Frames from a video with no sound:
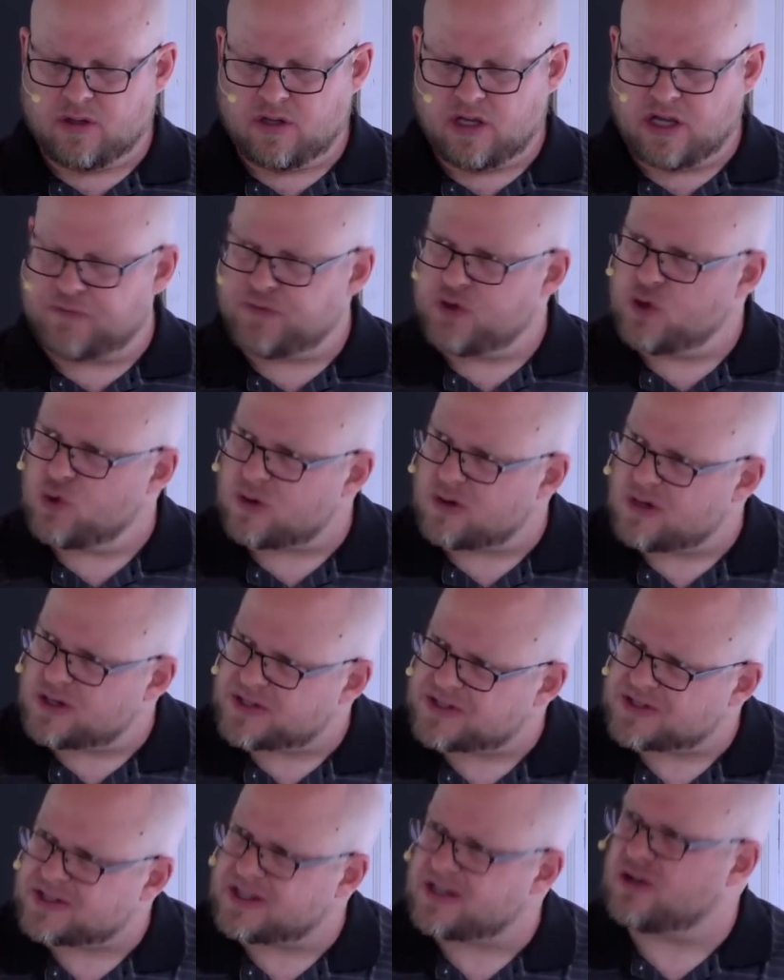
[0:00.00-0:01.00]
If you are a
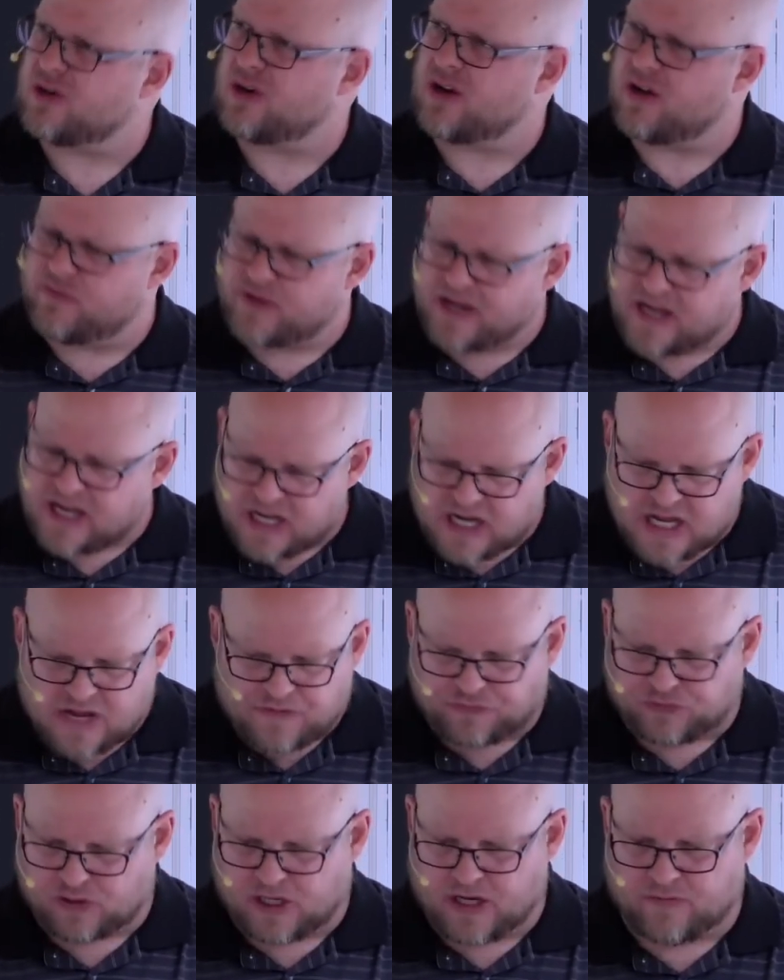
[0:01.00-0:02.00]
sinner of any
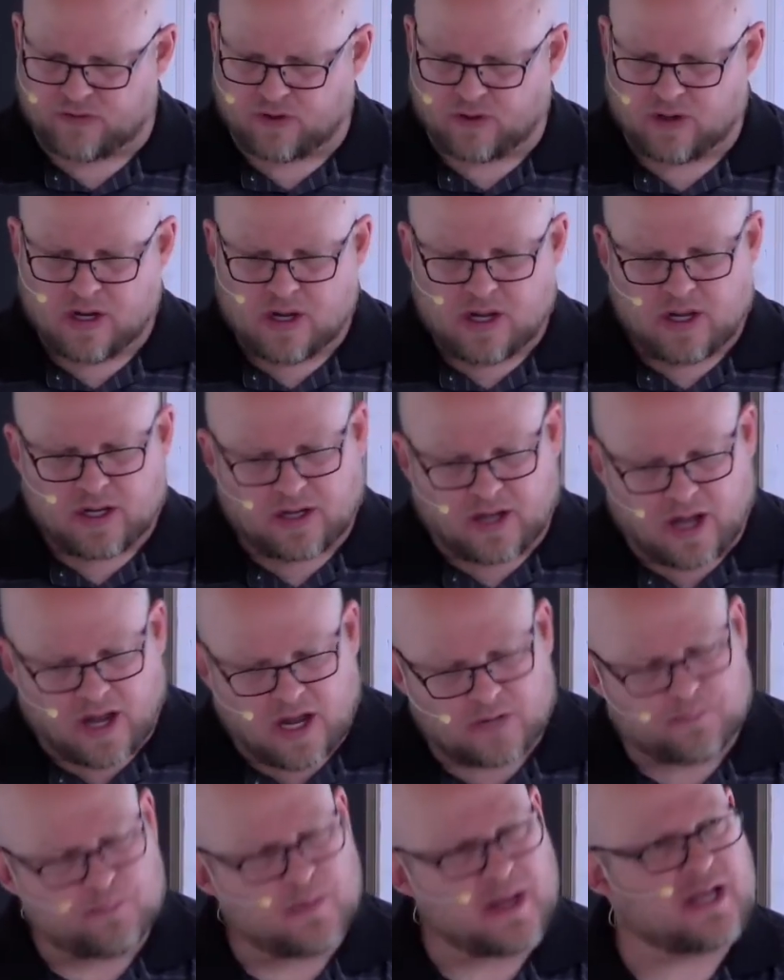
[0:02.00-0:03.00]
flavor,
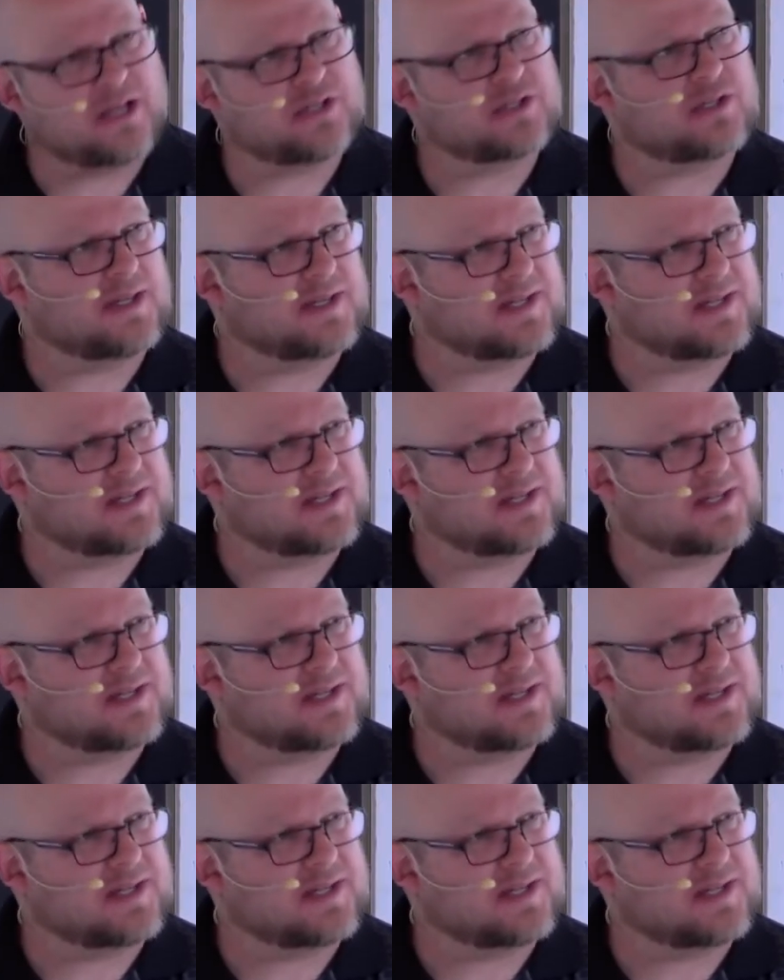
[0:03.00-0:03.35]
God makes the